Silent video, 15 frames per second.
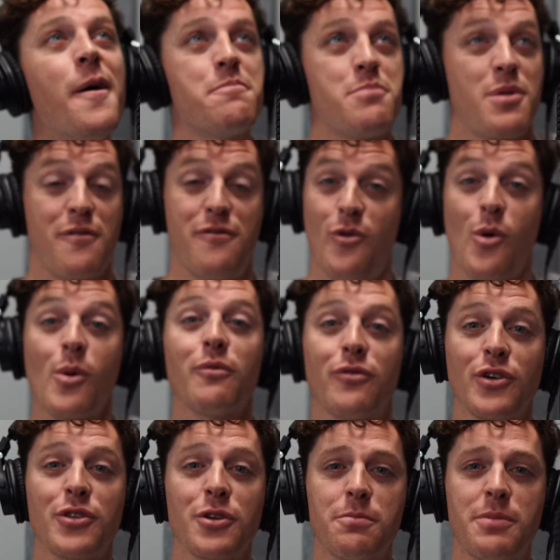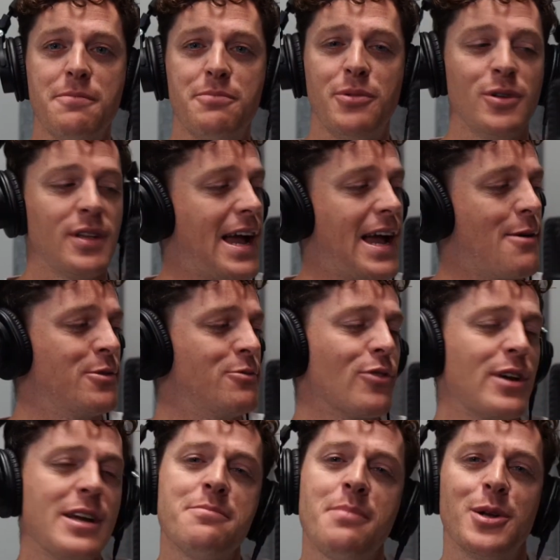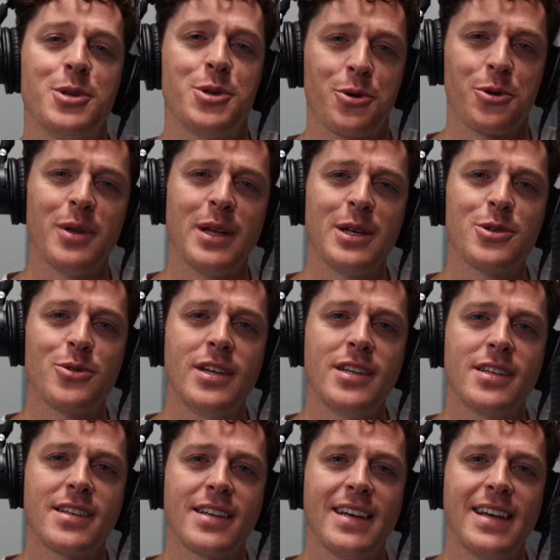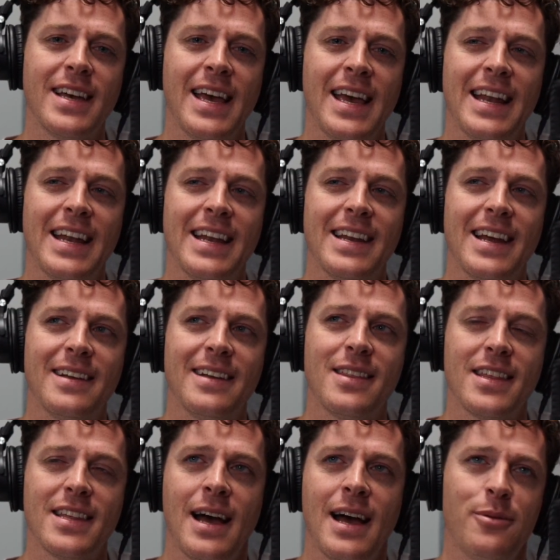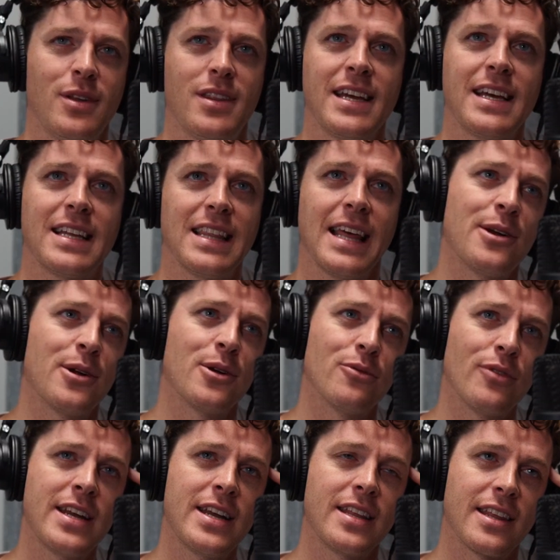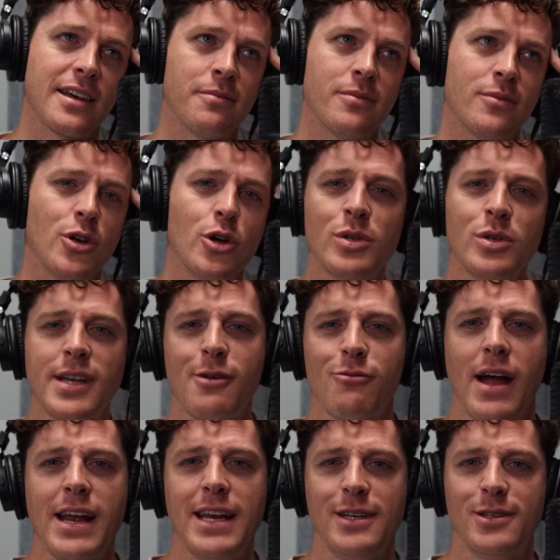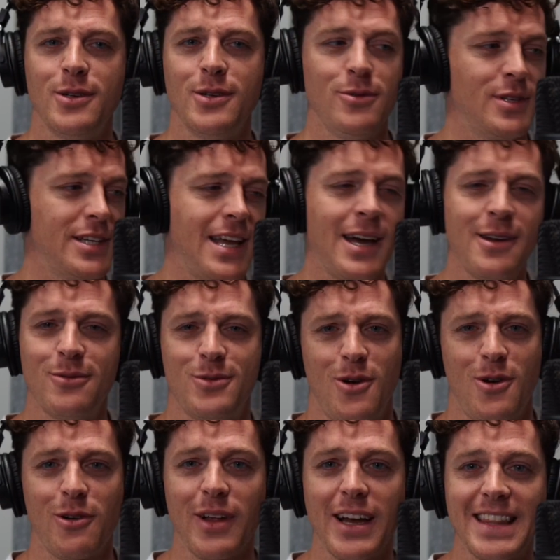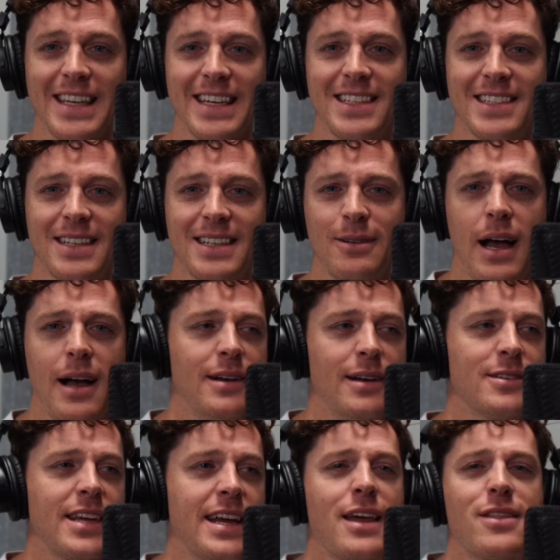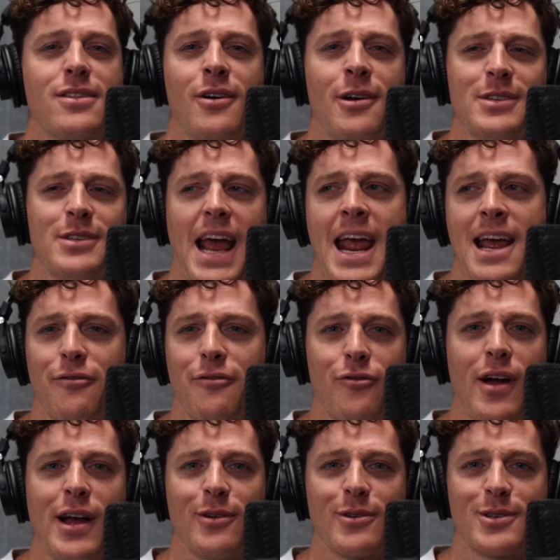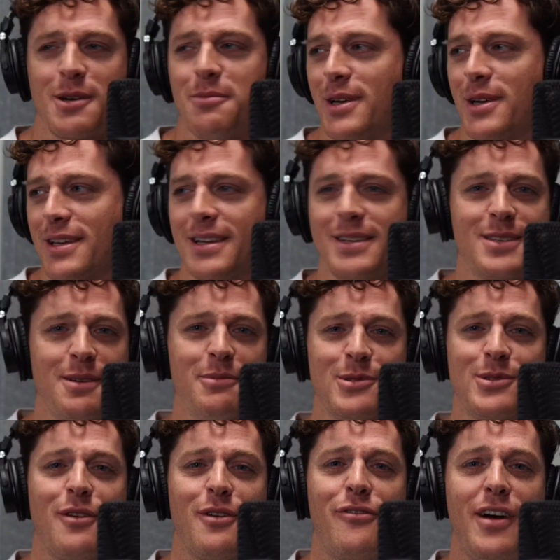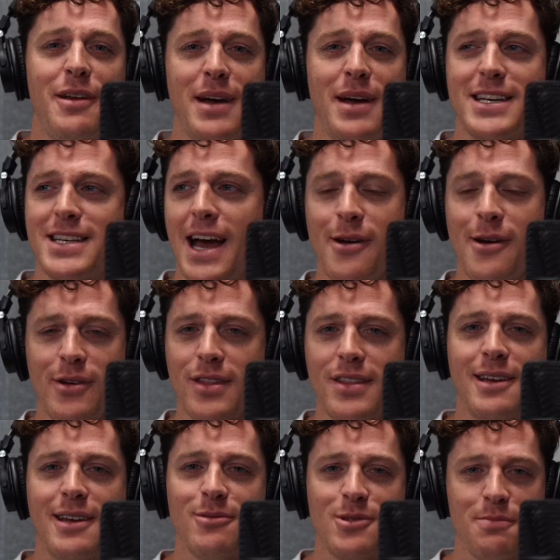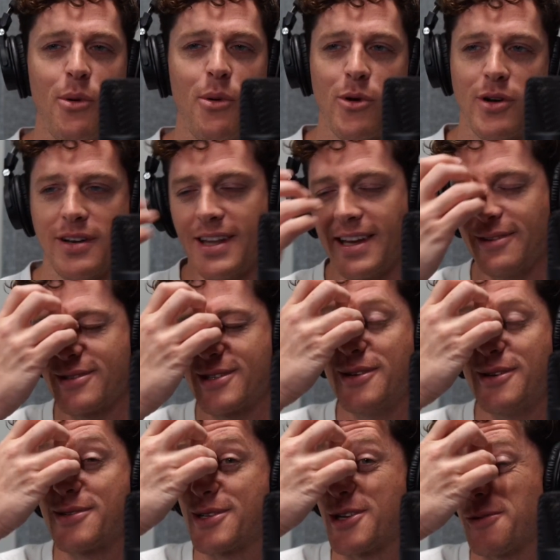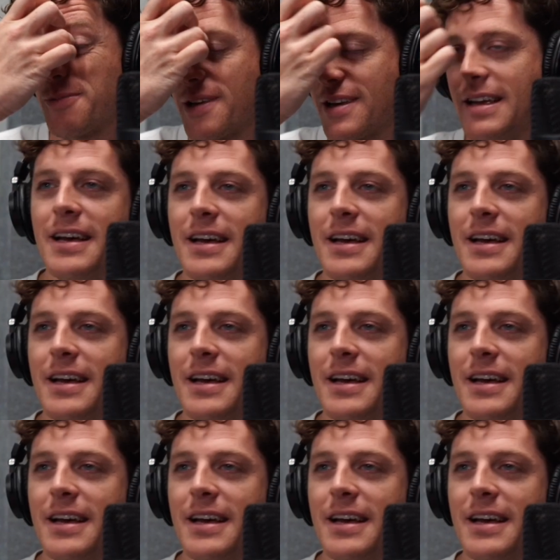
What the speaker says: perform for other people. Like I would read my journal entries and I would think later reading them, who was I writing to? Like, I don't talk like this. It was like I thought I was Anne Frank or something, and someone was going to find my diary and think it was important. Like, it was so stupid.